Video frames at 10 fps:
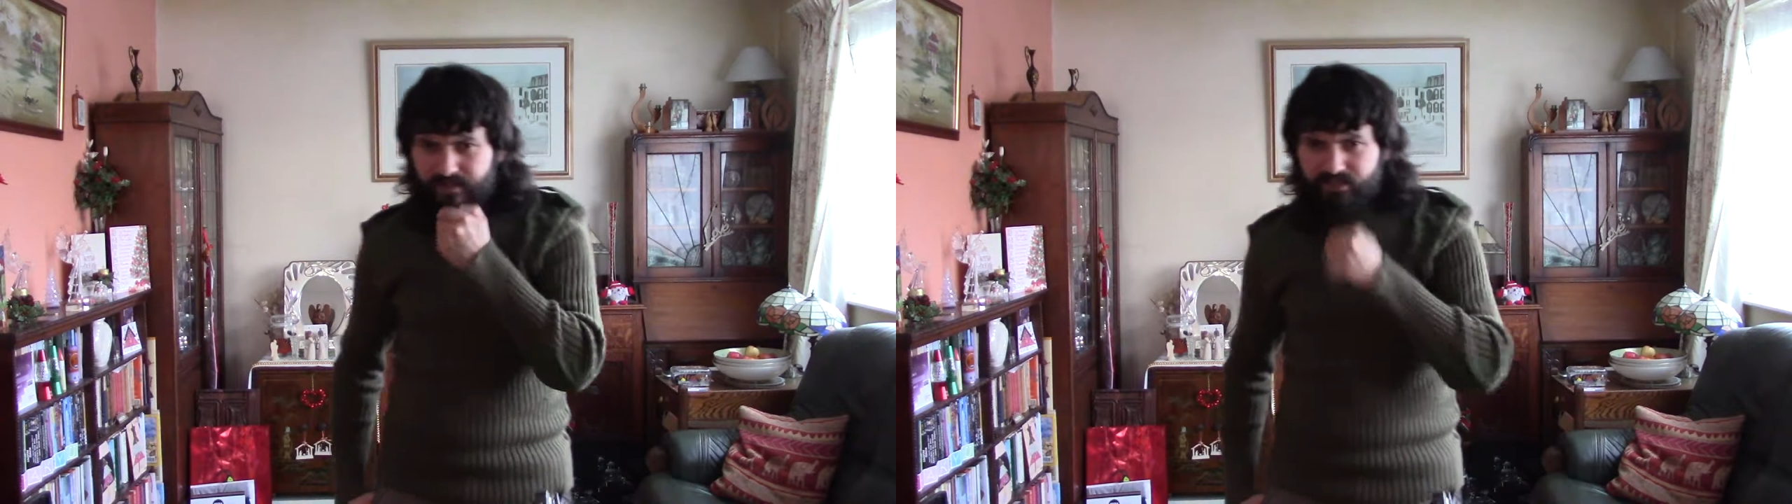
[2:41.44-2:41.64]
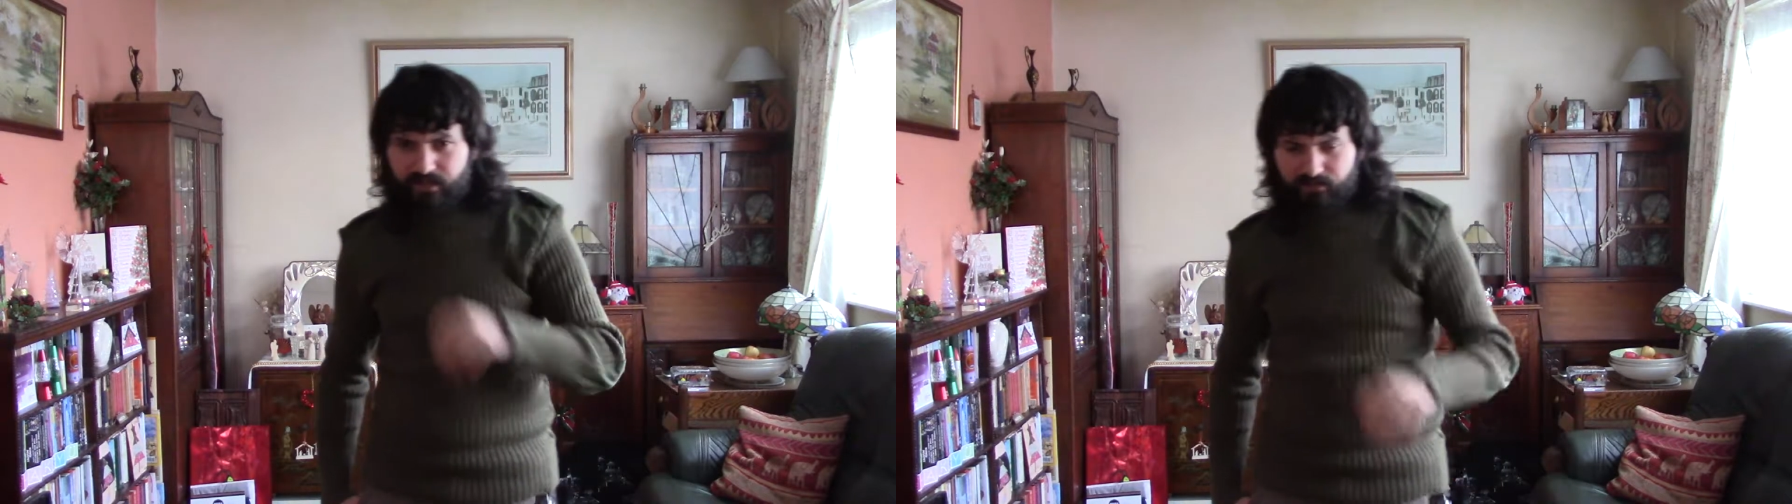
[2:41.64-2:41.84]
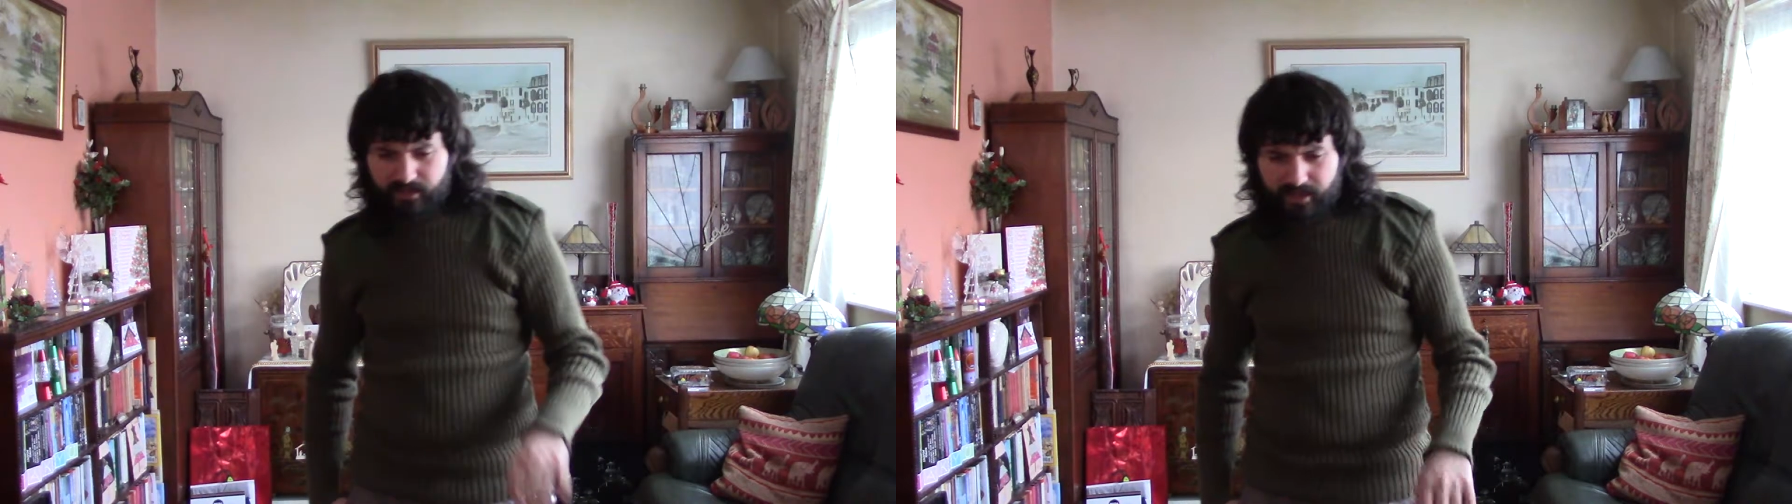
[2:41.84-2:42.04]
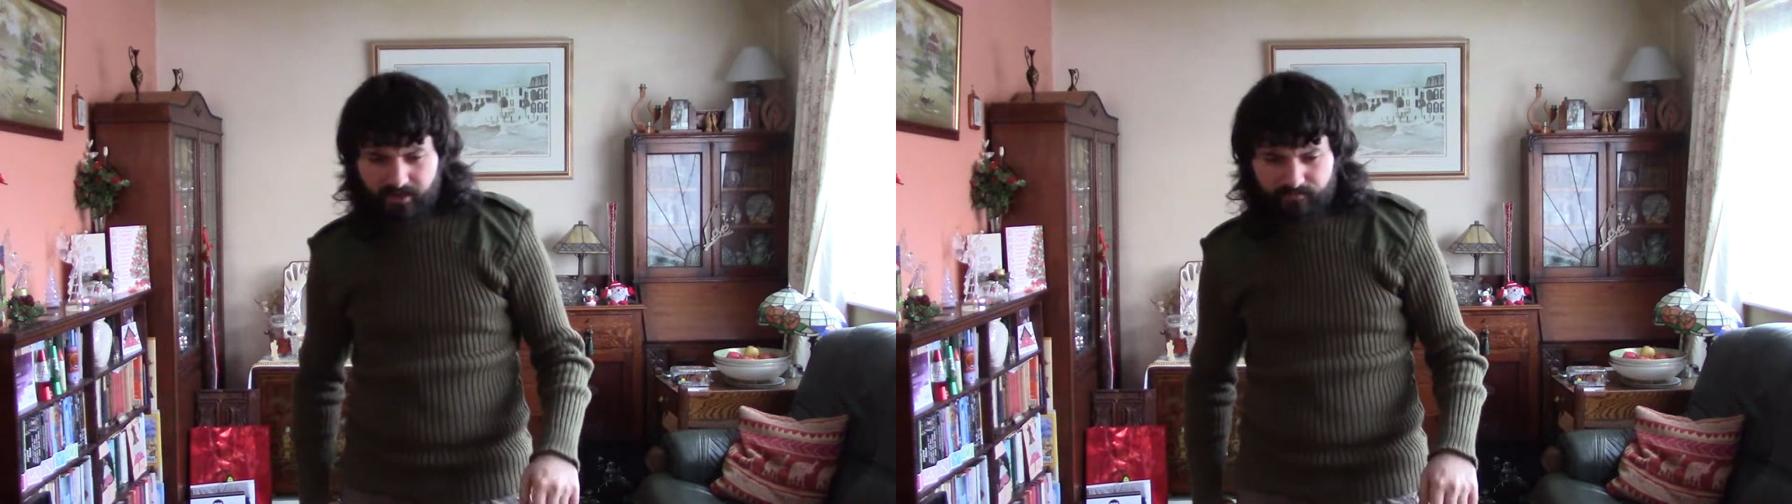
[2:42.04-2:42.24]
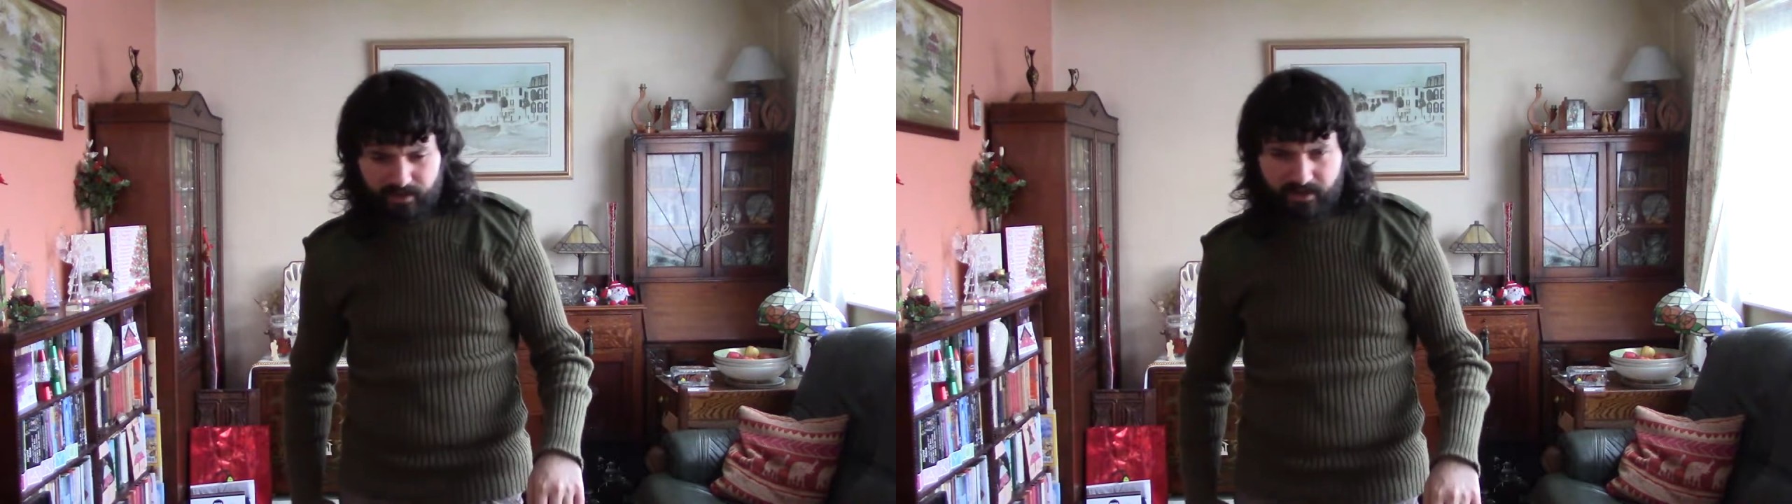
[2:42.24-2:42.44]
generally
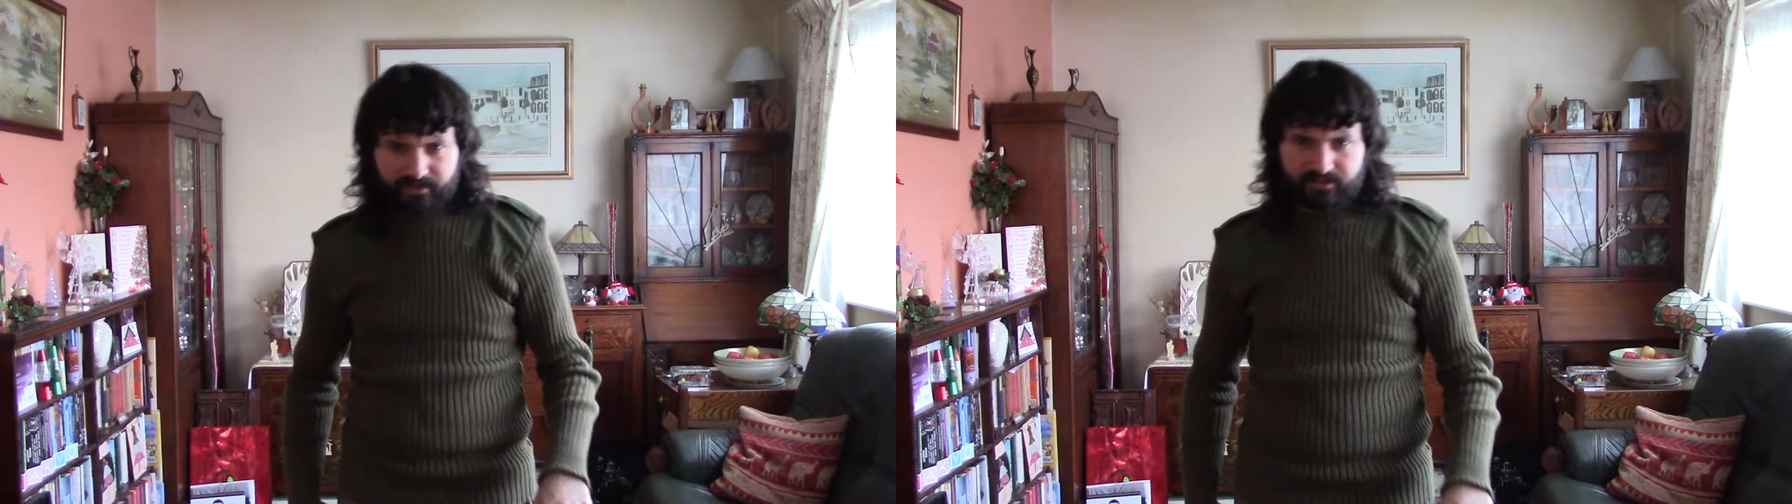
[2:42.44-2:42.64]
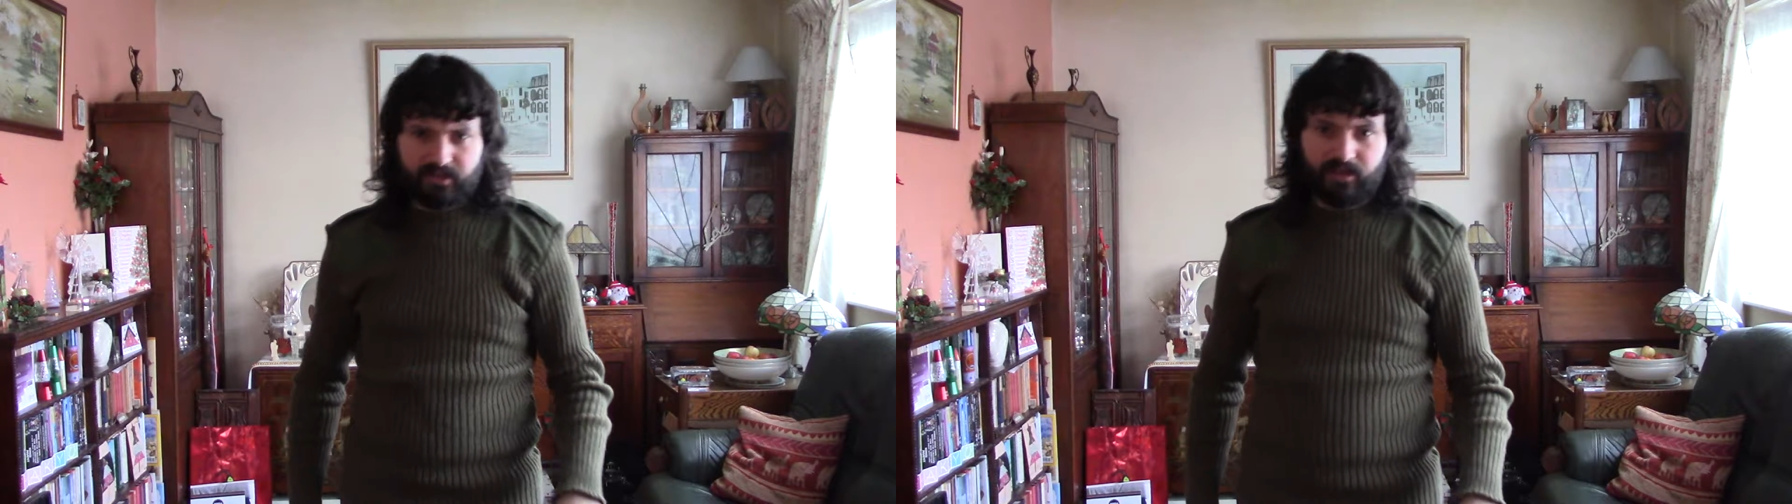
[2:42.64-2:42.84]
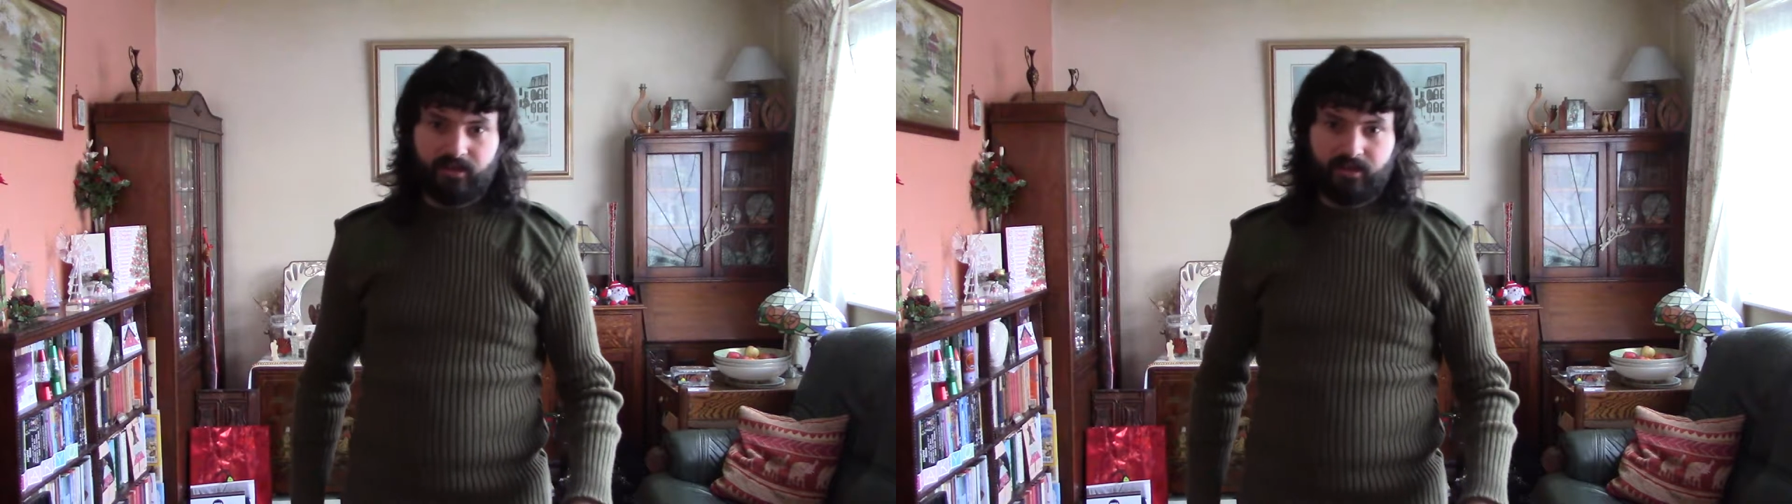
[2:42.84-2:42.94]
have planned